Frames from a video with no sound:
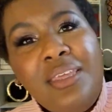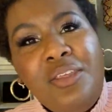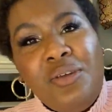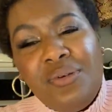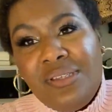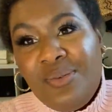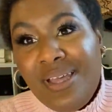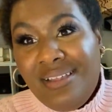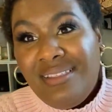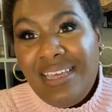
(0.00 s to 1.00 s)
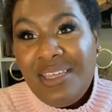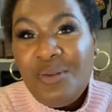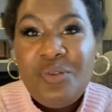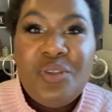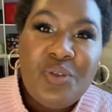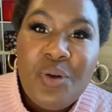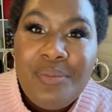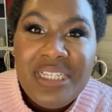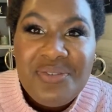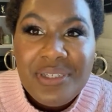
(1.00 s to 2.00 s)
You as well. Thank you so
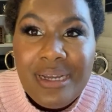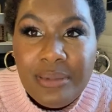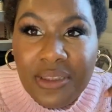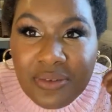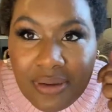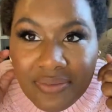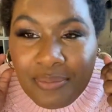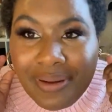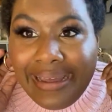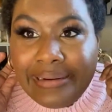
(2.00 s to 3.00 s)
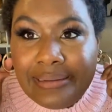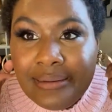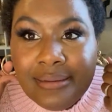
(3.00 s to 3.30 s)
much for coming through, everybody.